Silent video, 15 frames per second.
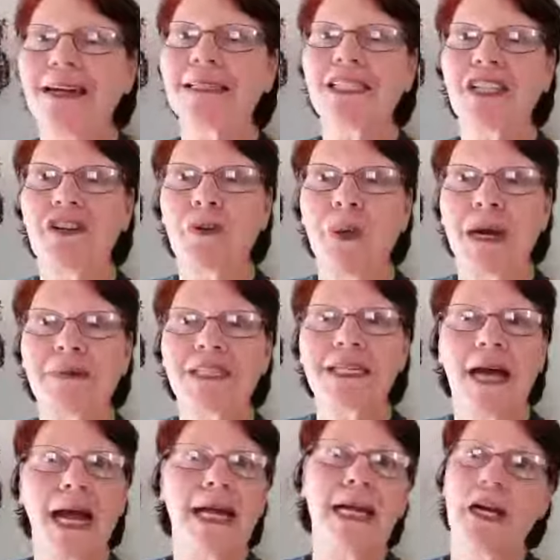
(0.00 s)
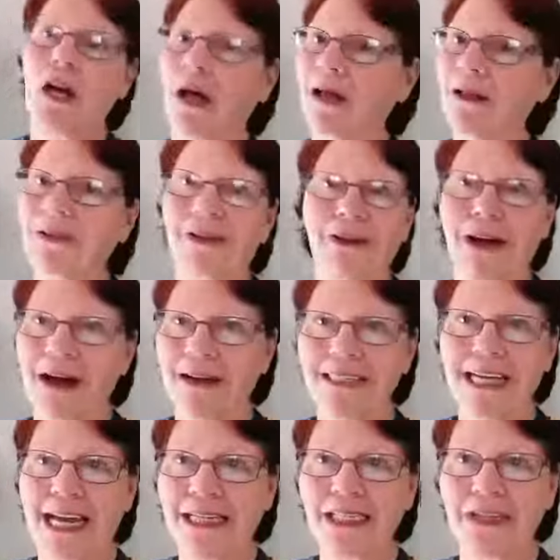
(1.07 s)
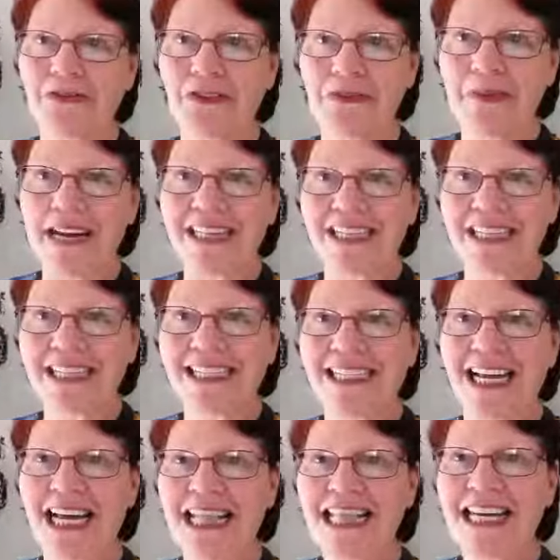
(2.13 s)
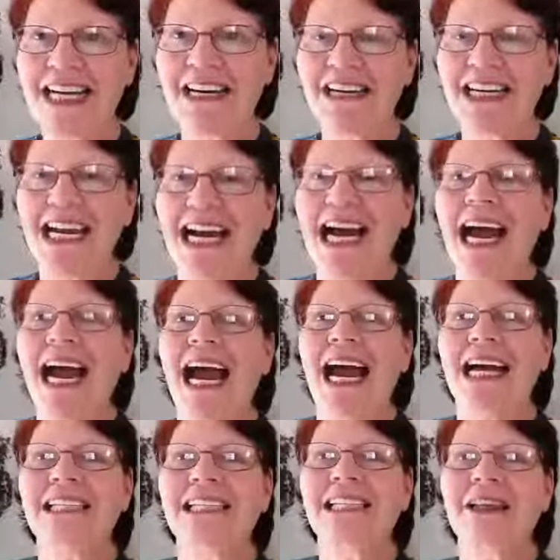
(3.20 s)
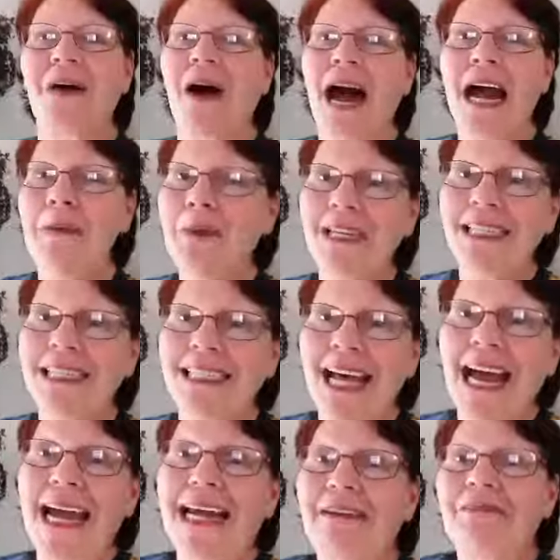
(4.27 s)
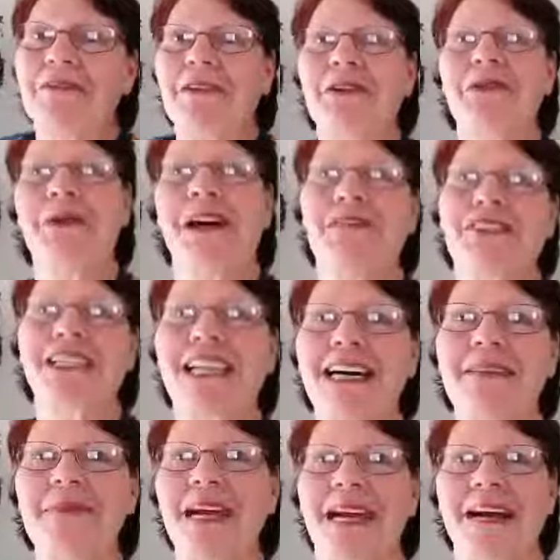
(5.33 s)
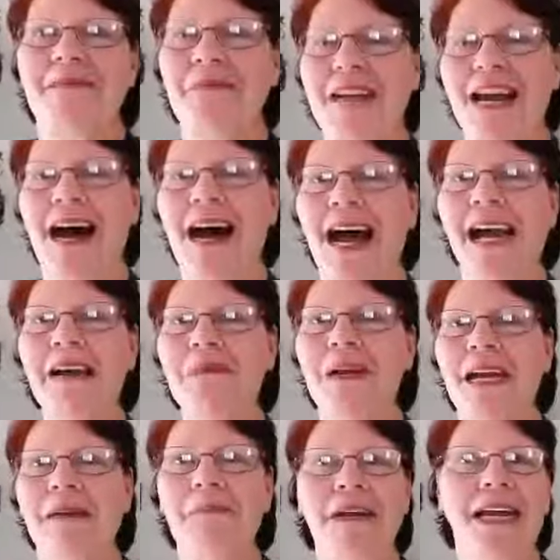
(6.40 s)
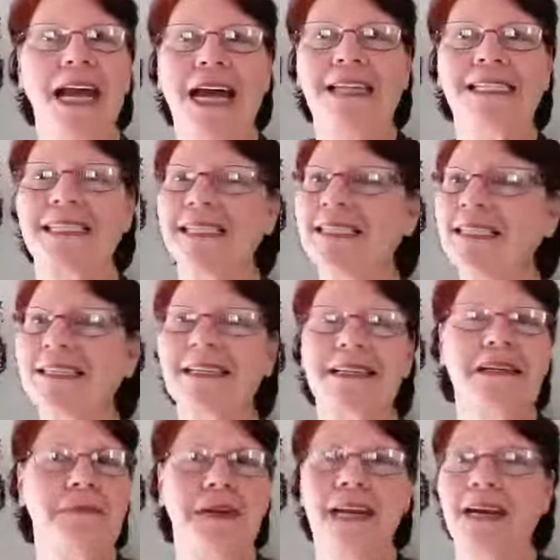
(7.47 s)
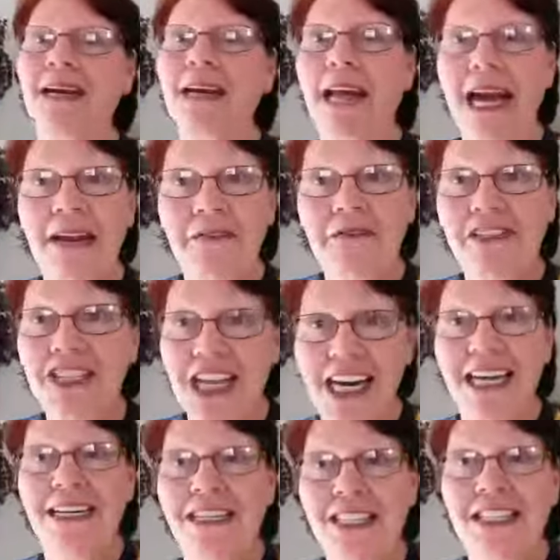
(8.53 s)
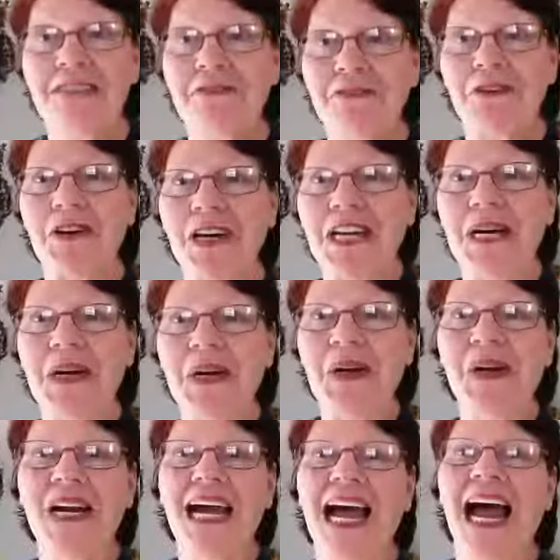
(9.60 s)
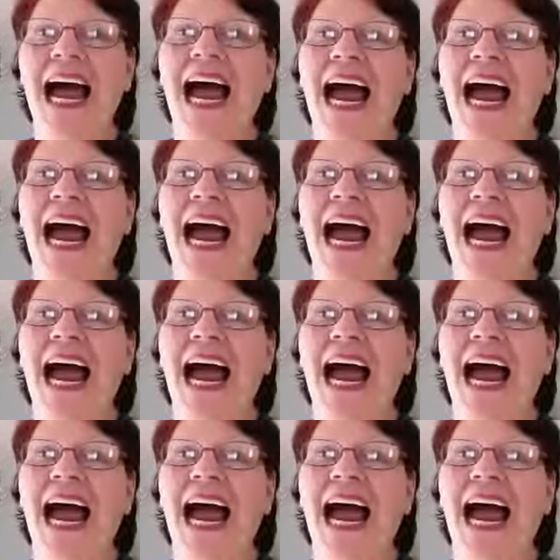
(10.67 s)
That's their website, and all their contact information is on there. And so I'm excited for whoever's coming up behind me, because this is going to be life-changing for you.